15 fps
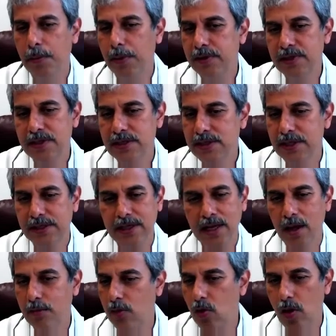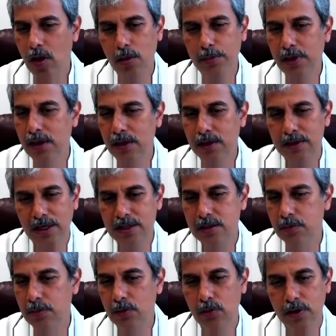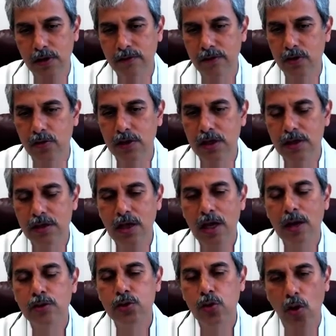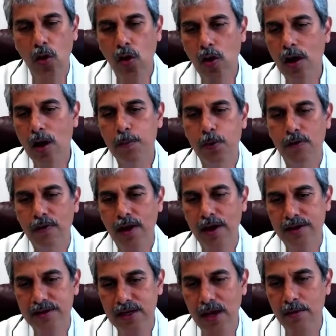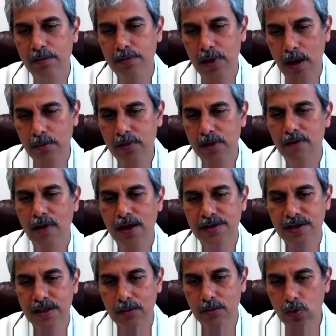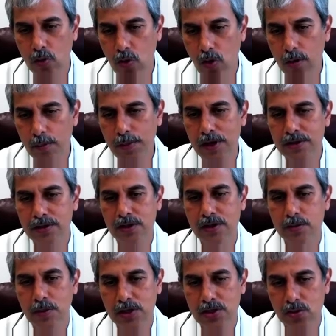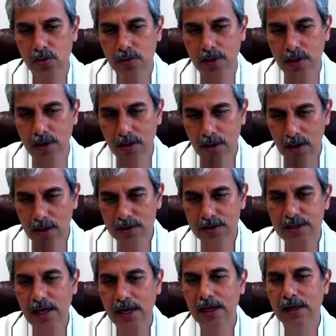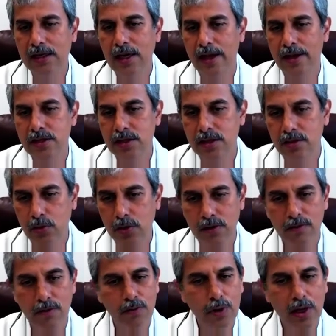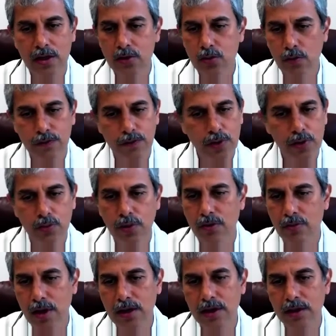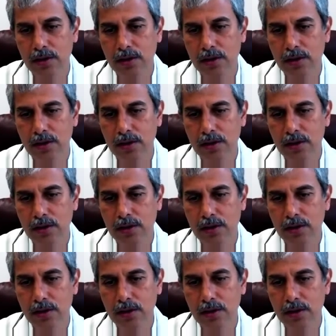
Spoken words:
But this is the time. Call me, text me, whatever you need. So all our providers, I'm advising them to call patients, make sure they stay in touch. Whatever we can do for you, we are ready.